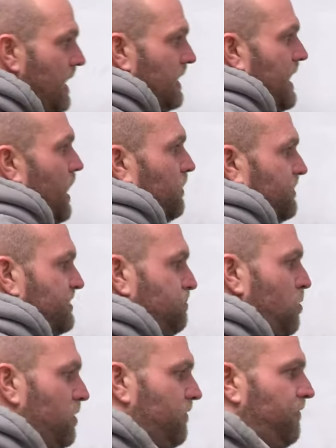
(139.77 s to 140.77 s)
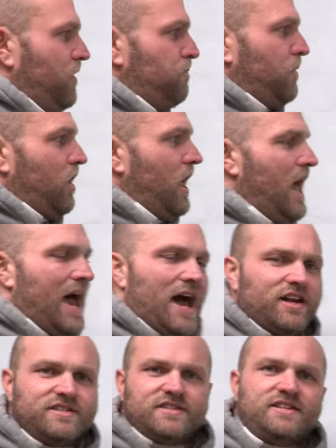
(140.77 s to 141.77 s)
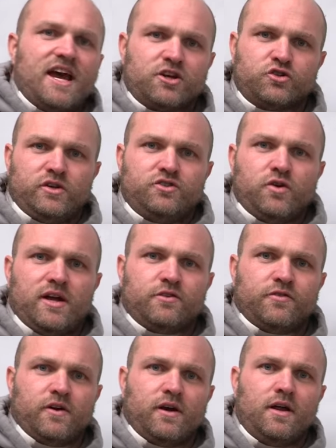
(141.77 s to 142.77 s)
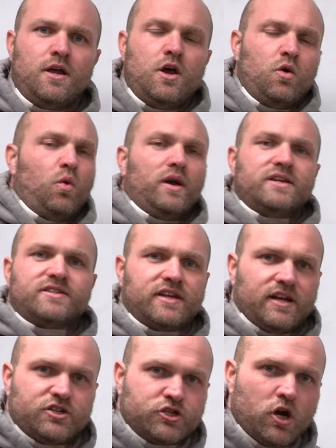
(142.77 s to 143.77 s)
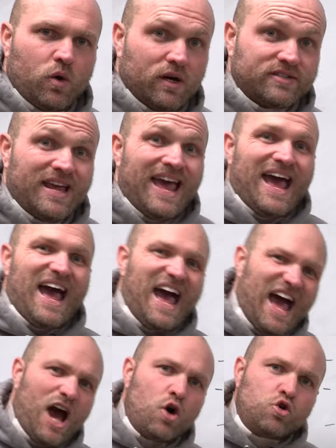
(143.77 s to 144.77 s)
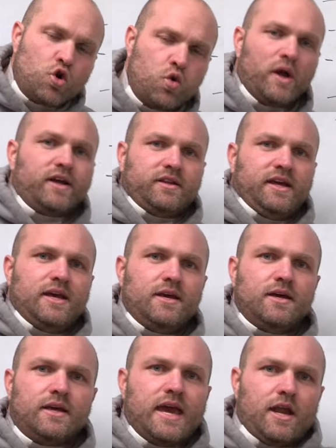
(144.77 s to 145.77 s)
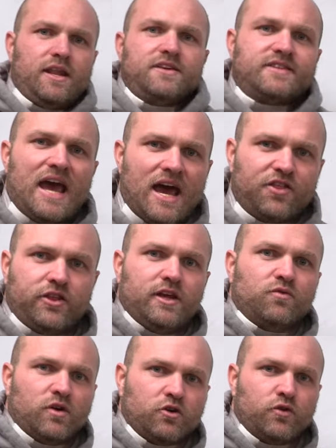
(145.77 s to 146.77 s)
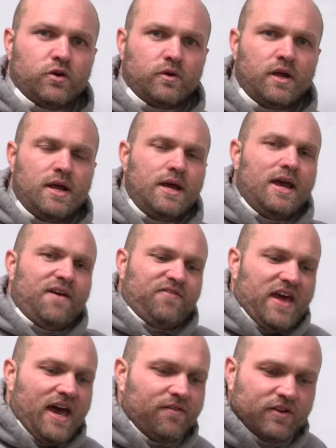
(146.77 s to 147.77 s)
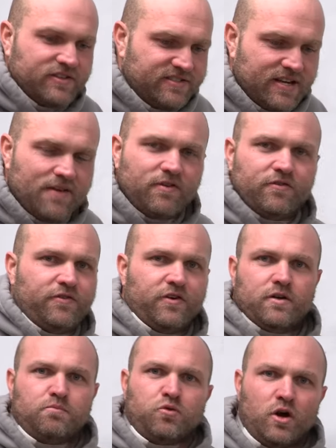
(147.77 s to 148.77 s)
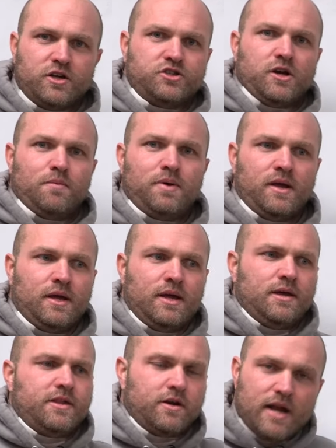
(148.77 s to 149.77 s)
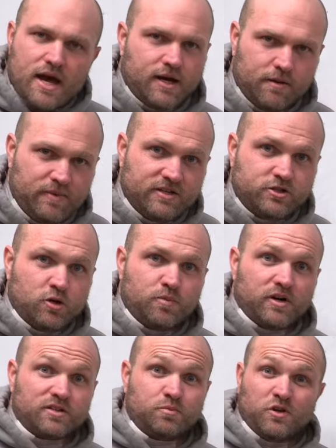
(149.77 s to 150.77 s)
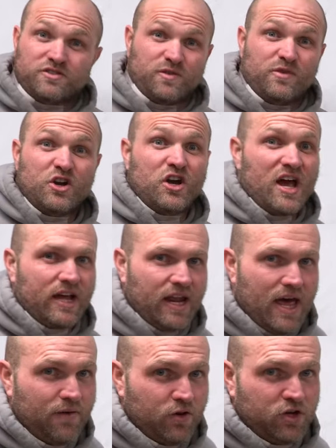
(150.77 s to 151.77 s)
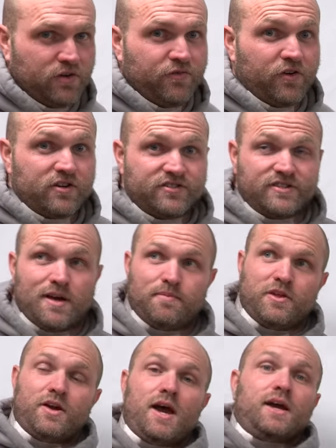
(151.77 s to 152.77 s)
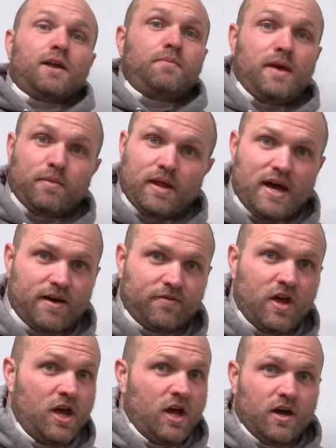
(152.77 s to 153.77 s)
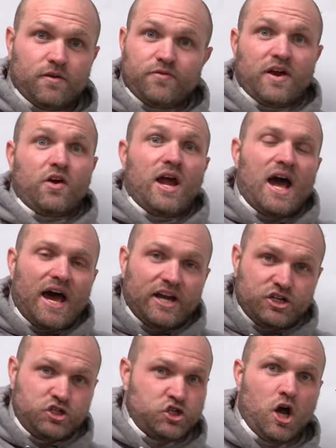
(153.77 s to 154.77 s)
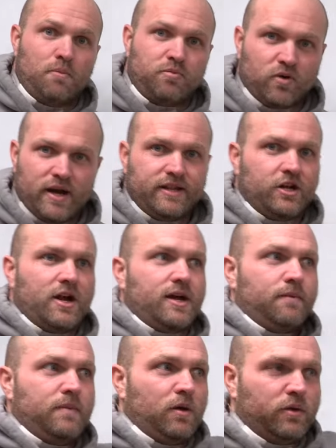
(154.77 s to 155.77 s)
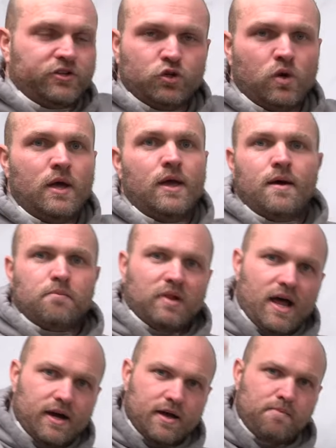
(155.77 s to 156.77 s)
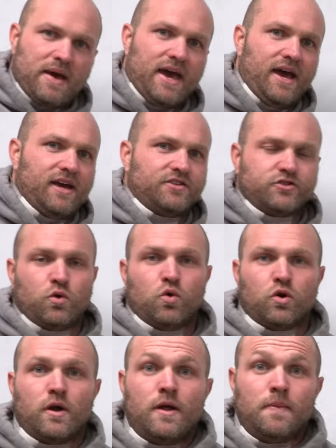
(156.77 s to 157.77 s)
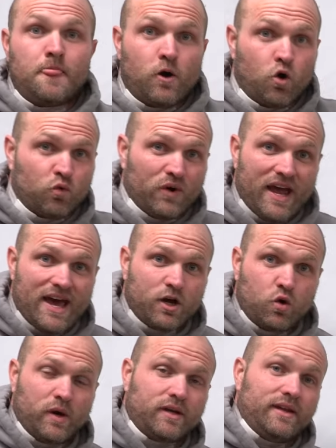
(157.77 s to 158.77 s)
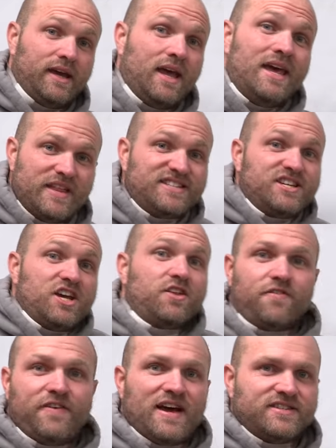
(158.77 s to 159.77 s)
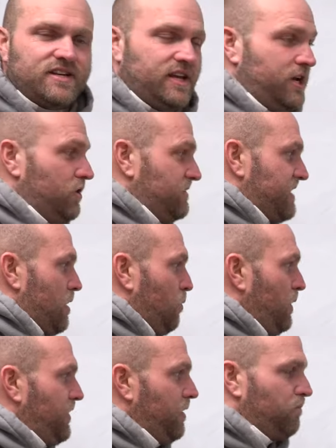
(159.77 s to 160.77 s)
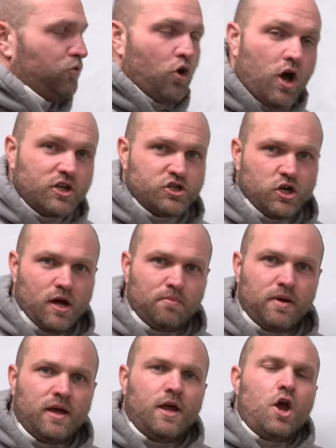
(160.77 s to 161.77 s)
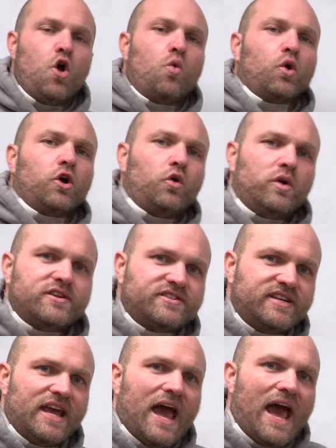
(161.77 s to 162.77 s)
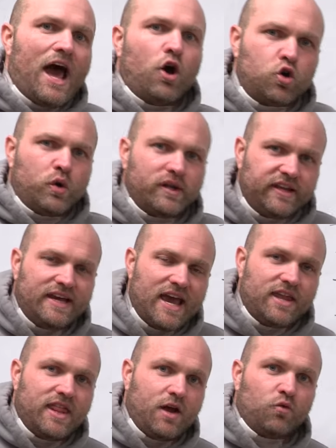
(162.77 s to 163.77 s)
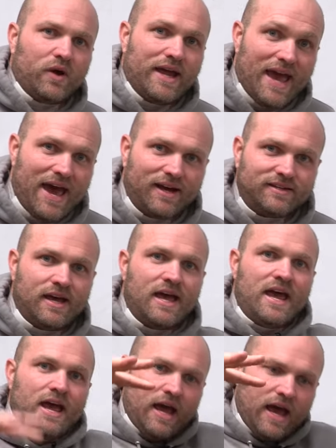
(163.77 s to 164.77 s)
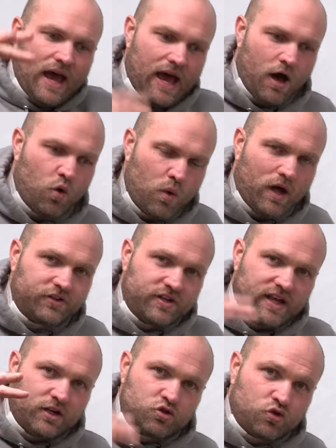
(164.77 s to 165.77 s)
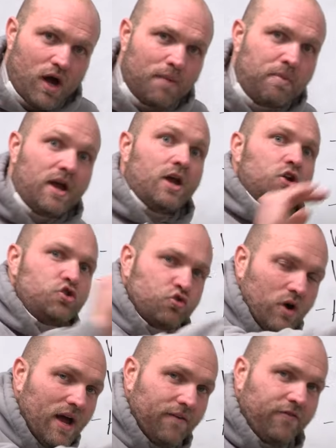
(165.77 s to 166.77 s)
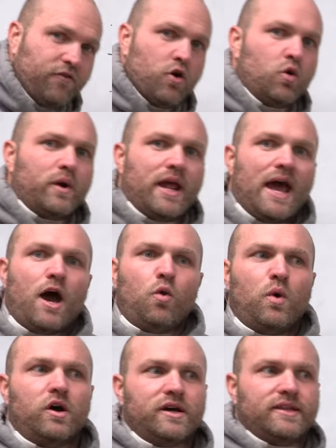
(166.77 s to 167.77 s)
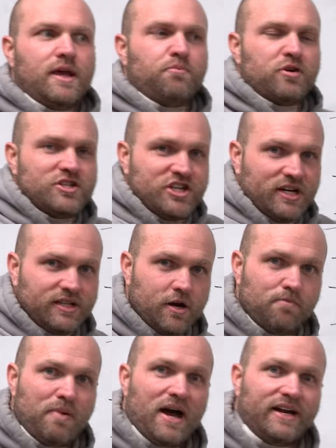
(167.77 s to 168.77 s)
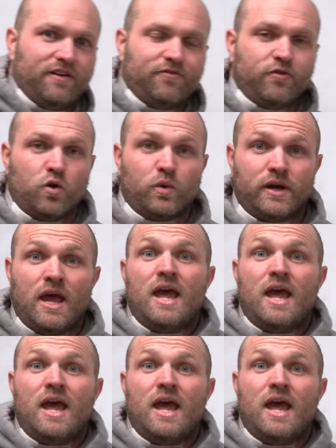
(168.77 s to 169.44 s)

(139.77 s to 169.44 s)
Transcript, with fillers: Now in the sport of football, how does this actually transfer? One, it's gonna show us how quickly can this athlete recruit. If they have a seven foot broad jump, they're not going to be super explosive. They're not going to have a good first step. They're not going to be able to have a very high jump, right? They're not going to be able to block a pass or or react quickly. That's the other facet here is that with a broad jump, we're going to see how quickly can they react, how well do they drop, drive forward? How well can they project their body forward?